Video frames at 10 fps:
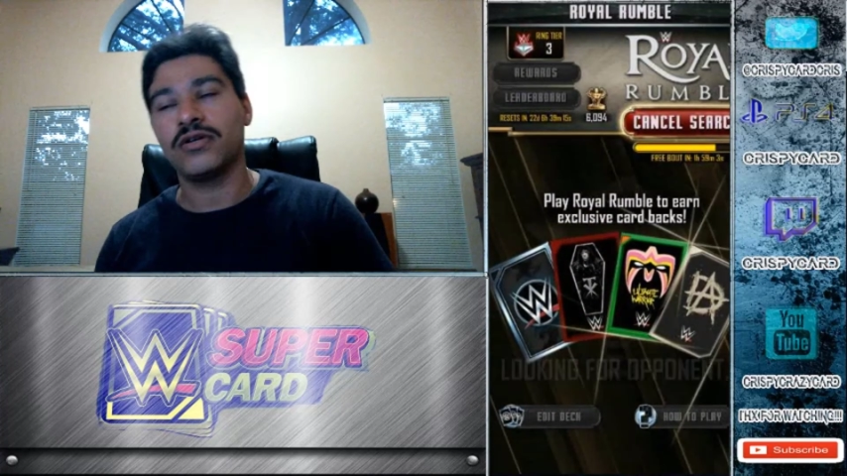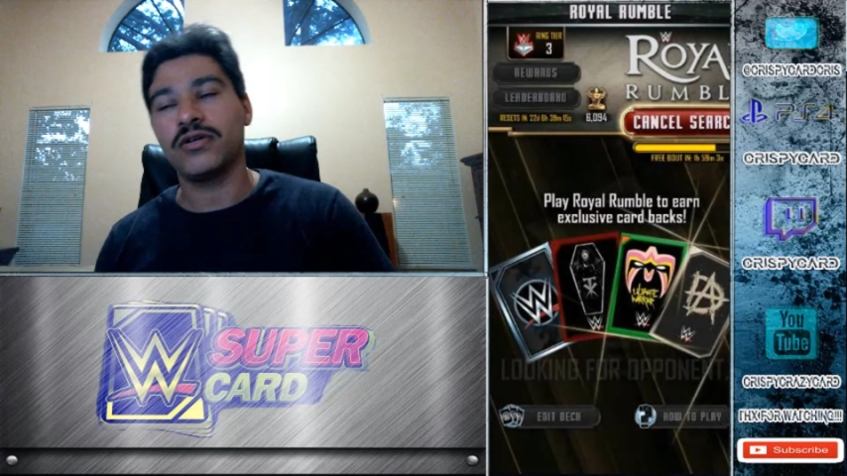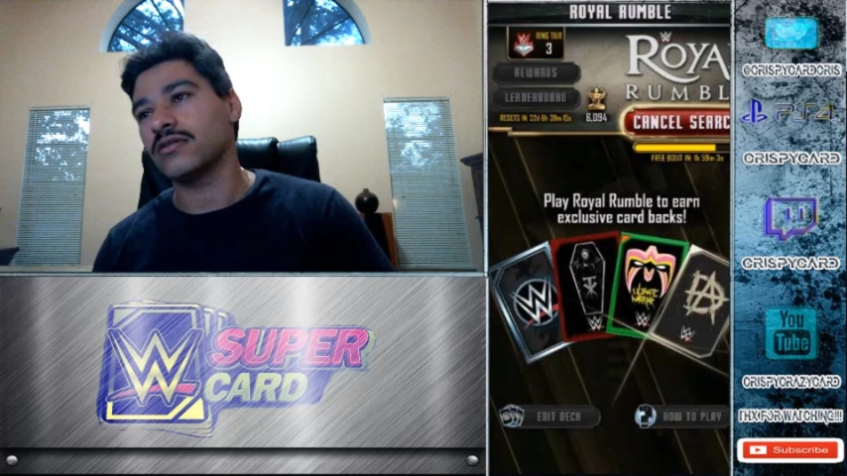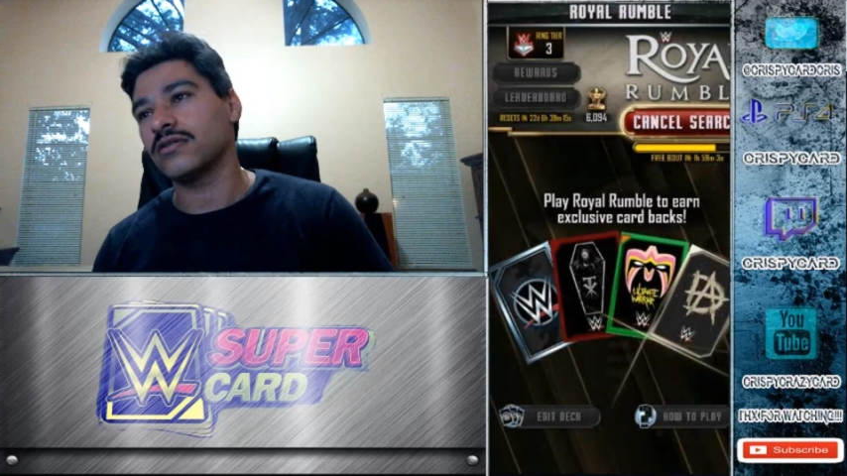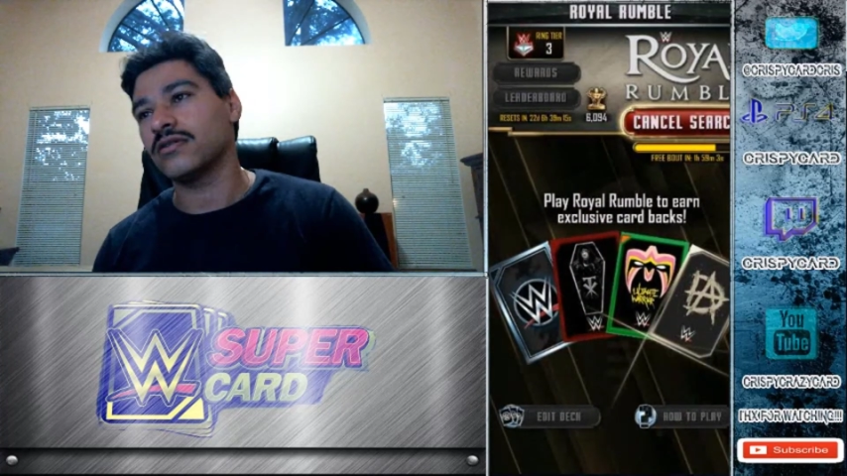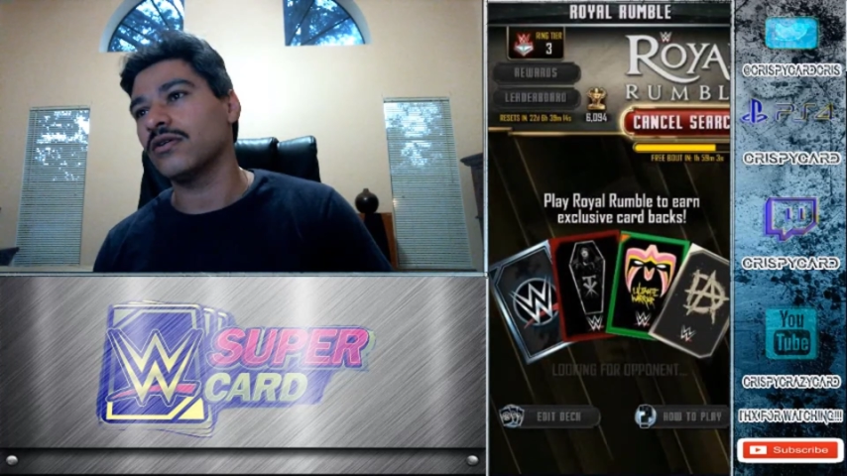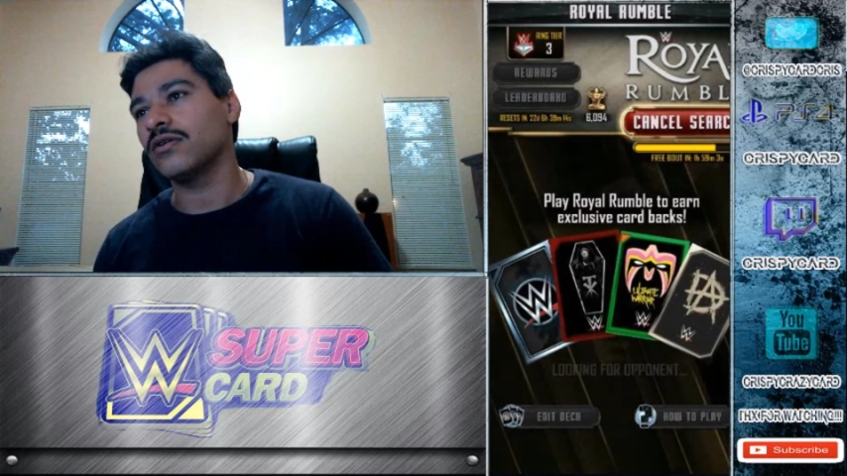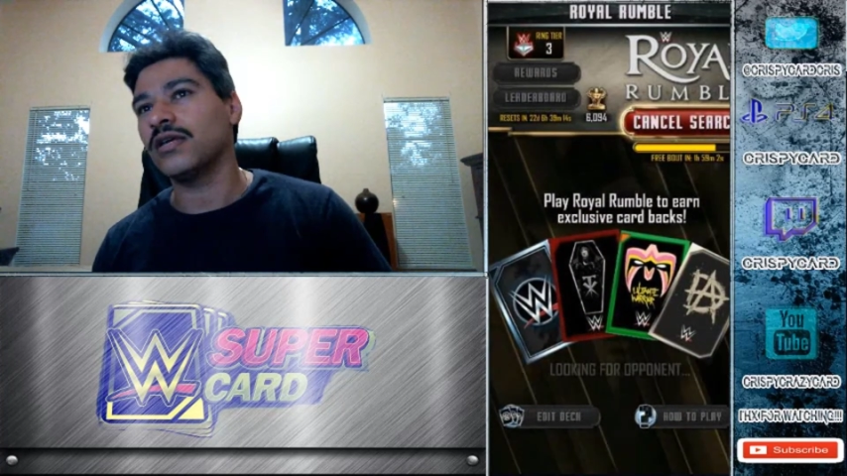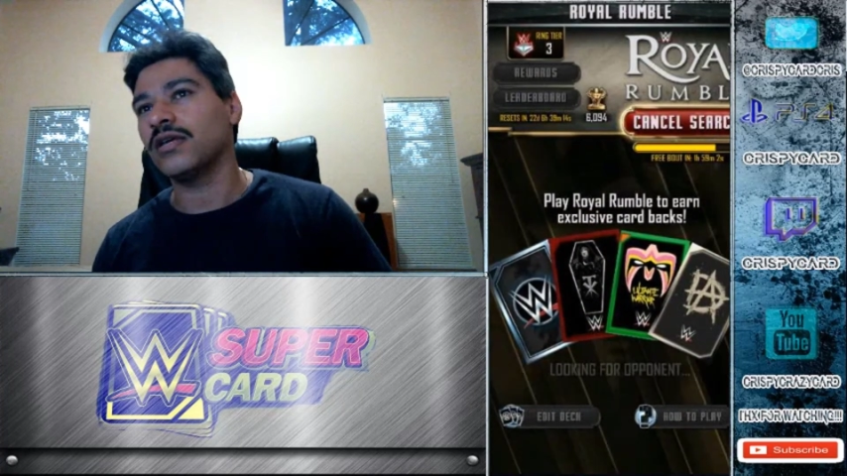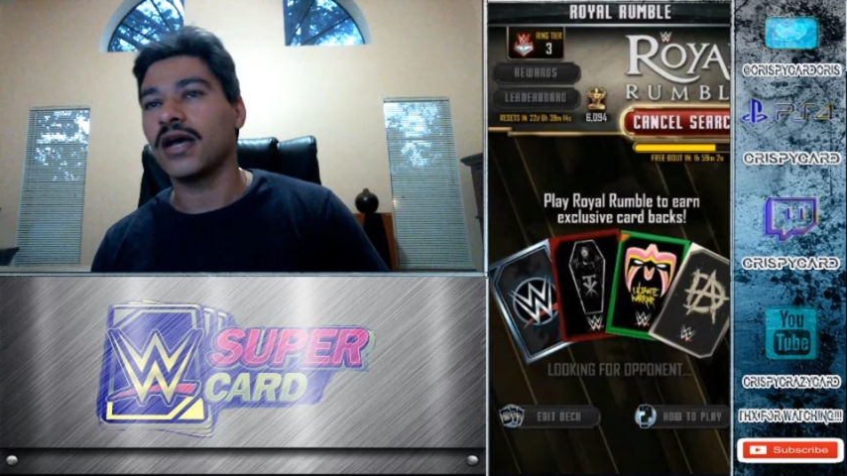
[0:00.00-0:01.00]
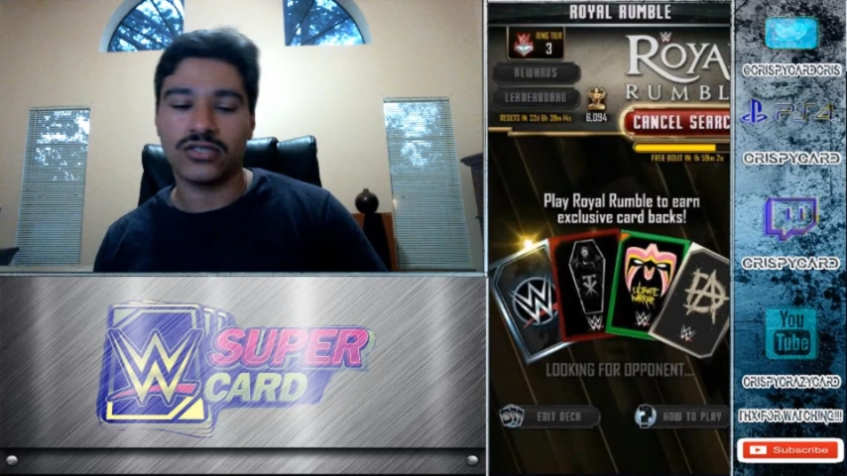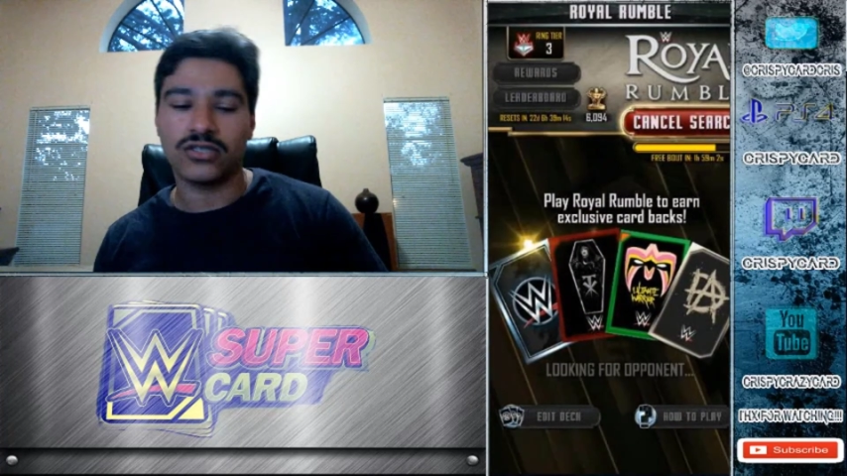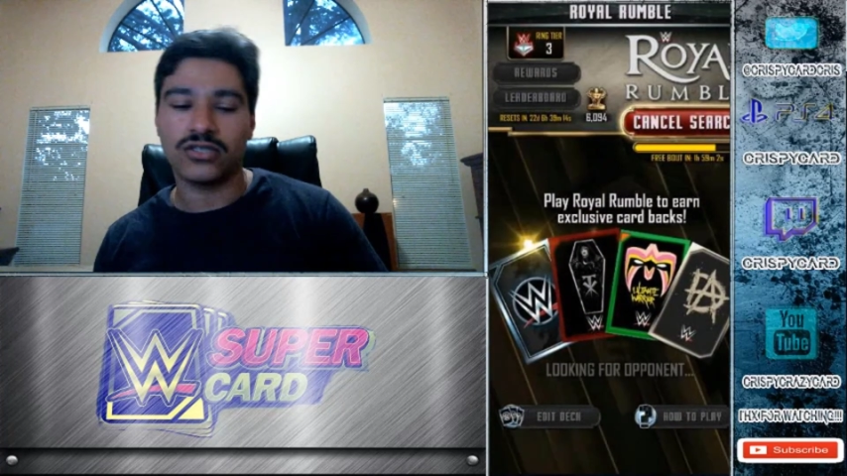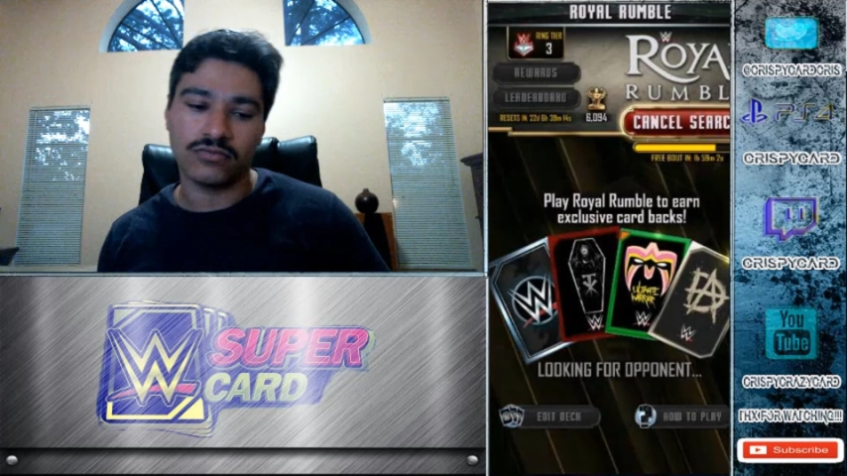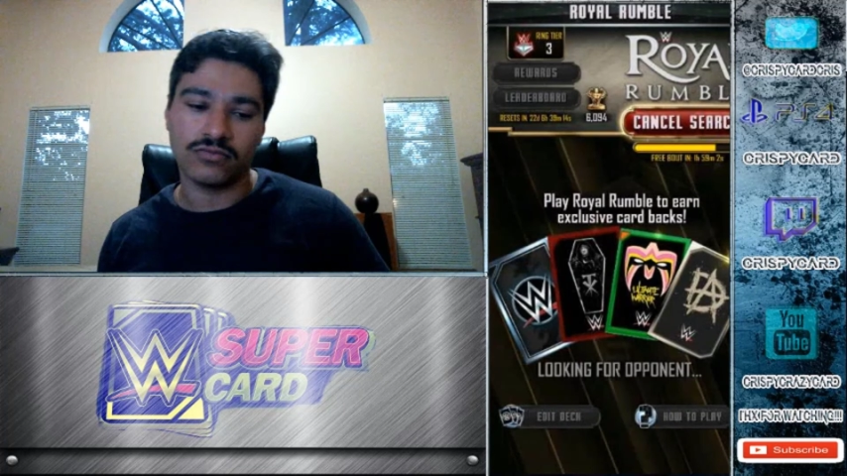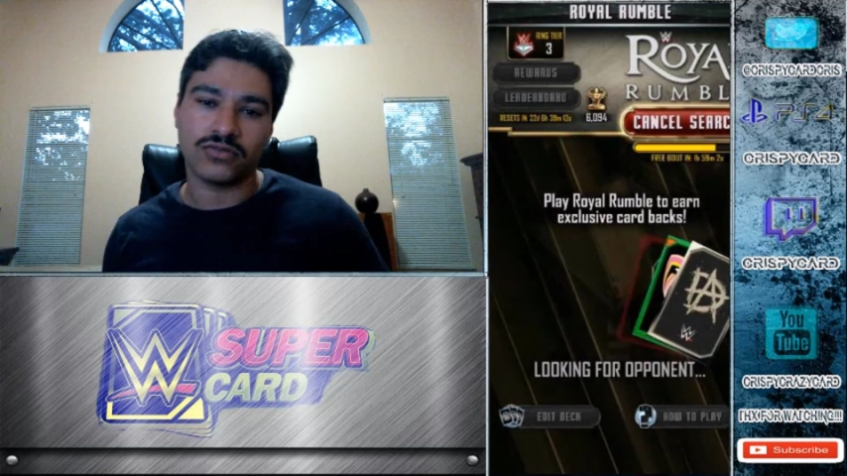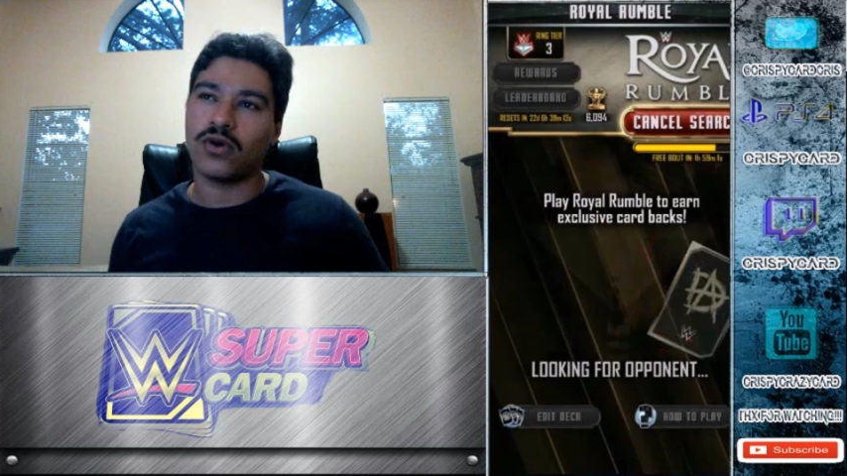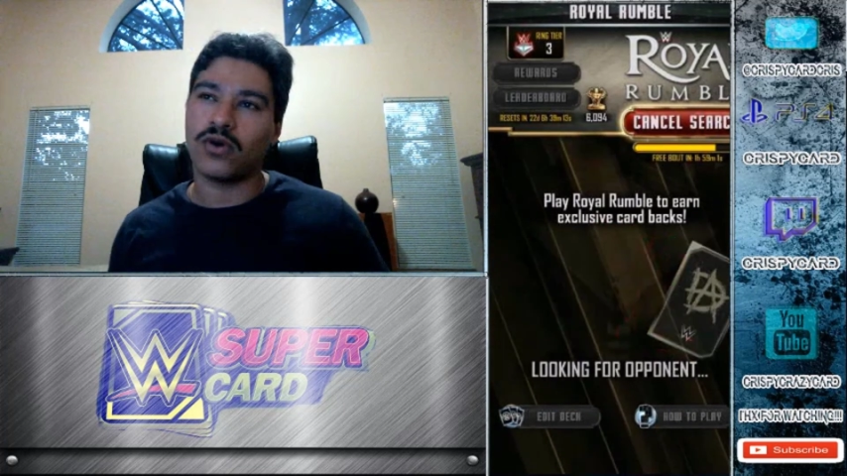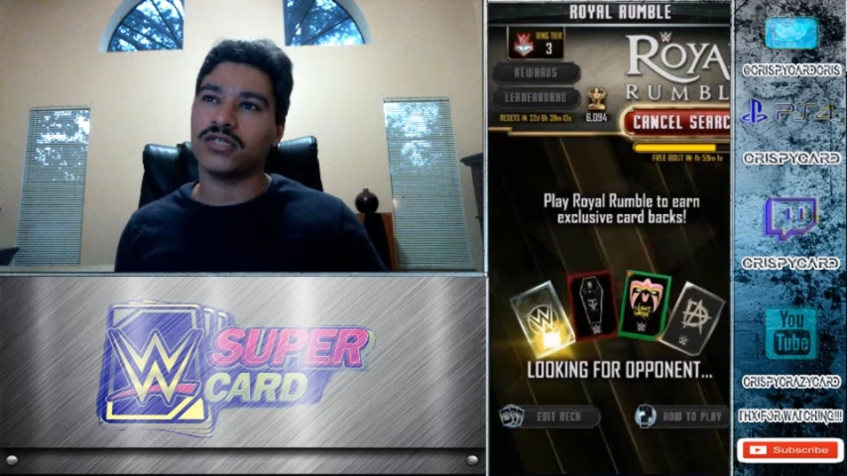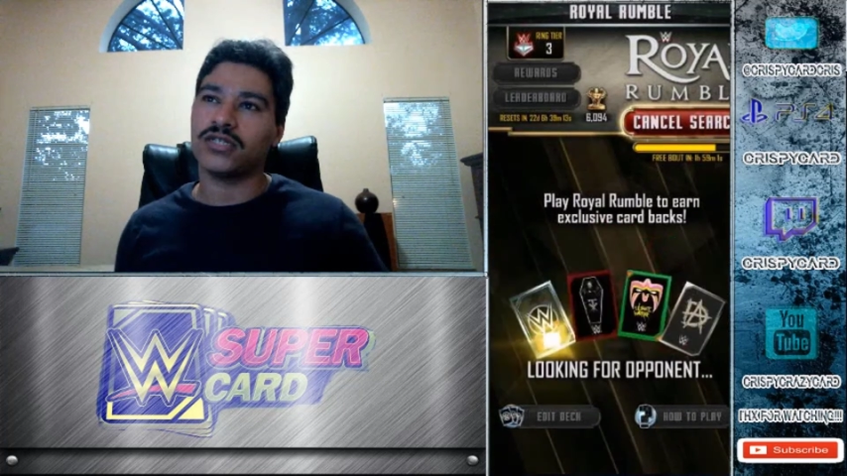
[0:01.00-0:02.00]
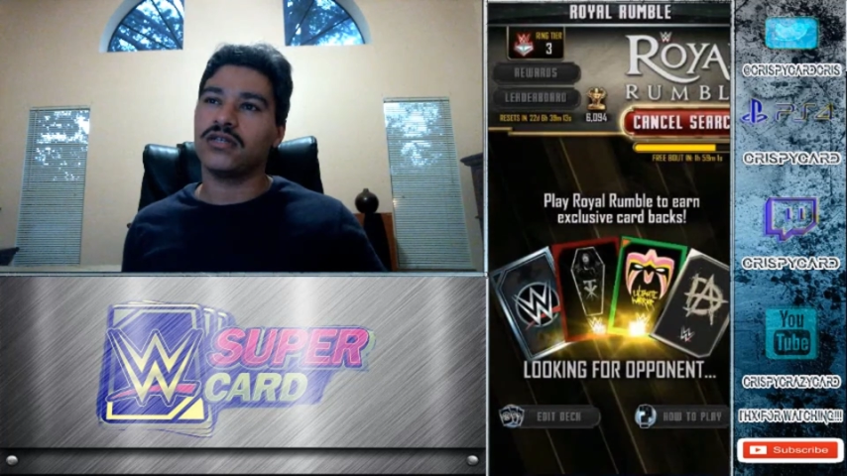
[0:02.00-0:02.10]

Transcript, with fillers: So thank you guys so so much for watching.